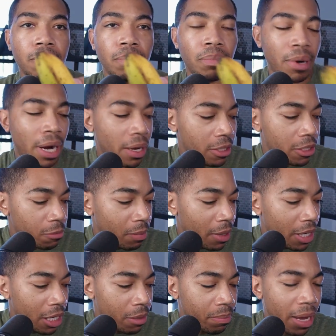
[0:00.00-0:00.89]
brown
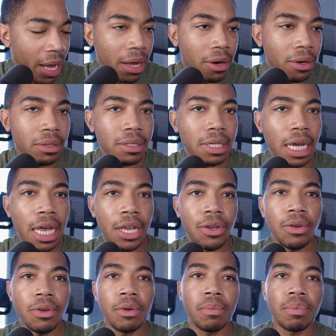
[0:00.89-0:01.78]
spotted patterns,
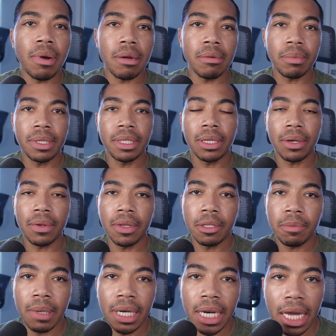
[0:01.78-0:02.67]
and you probably know
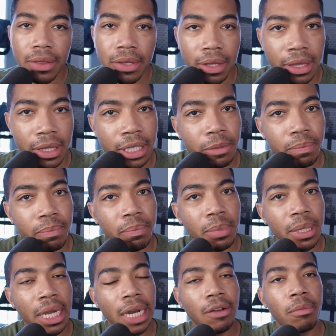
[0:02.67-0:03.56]
this by now that this
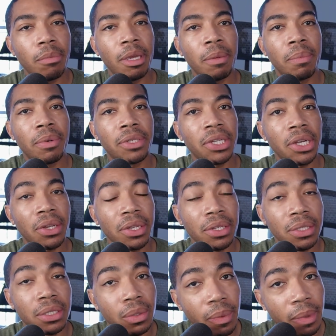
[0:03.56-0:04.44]
banana will be
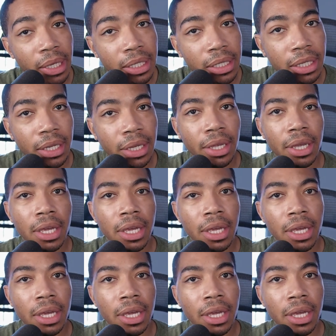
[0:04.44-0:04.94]
particularly sweet.